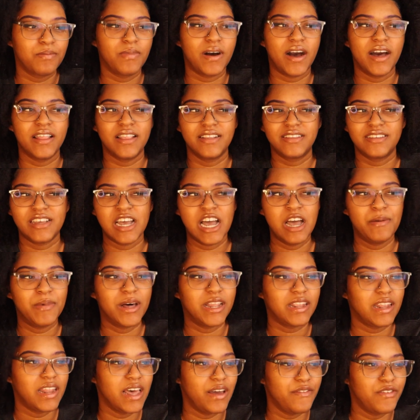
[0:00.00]
By the time
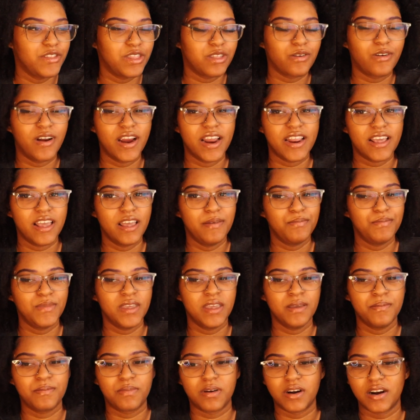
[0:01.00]
11th grade hit
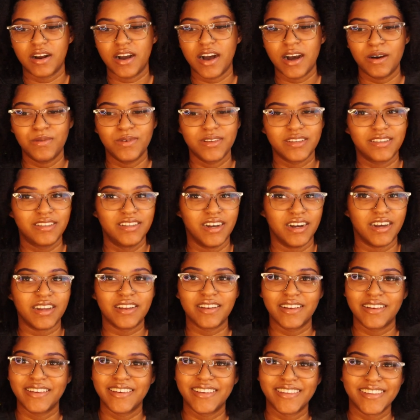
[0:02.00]
me, bro, I was done.